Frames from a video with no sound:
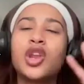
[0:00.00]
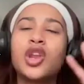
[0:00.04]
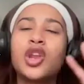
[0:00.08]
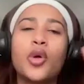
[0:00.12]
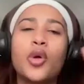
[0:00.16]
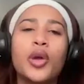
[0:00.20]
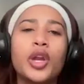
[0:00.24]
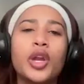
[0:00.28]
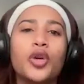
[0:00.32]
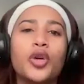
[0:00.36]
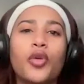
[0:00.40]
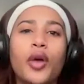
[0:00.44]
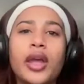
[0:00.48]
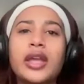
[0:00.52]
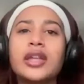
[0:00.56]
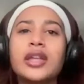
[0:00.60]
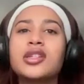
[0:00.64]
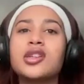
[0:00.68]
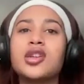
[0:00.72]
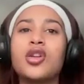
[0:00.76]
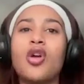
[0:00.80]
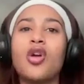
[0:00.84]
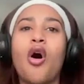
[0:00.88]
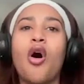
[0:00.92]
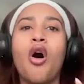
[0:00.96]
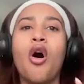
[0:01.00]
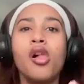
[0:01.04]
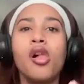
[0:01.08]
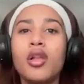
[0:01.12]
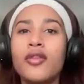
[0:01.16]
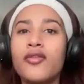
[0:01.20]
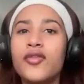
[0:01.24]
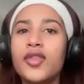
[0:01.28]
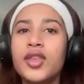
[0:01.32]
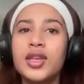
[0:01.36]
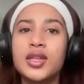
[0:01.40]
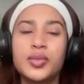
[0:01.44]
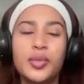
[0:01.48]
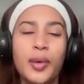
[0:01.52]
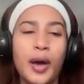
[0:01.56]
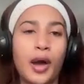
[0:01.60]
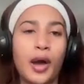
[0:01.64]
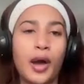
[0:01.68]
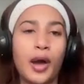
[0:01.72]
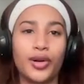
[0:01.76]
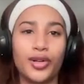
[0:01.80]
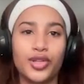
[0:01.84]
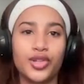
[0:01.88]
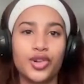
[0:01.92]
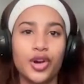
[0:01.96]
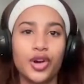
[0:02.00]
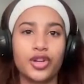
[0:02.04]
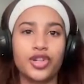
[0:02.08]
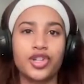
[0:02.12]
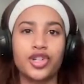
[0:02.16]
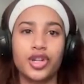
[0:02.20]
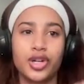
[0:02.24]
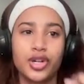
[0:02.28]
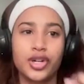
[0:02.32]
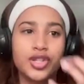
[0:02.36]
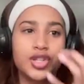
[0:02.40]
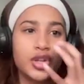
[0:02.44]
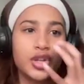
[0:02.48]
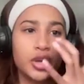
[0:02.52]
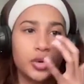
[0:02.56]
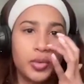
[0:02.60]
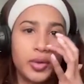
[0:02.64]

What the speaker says: ingrained in all of these power structures.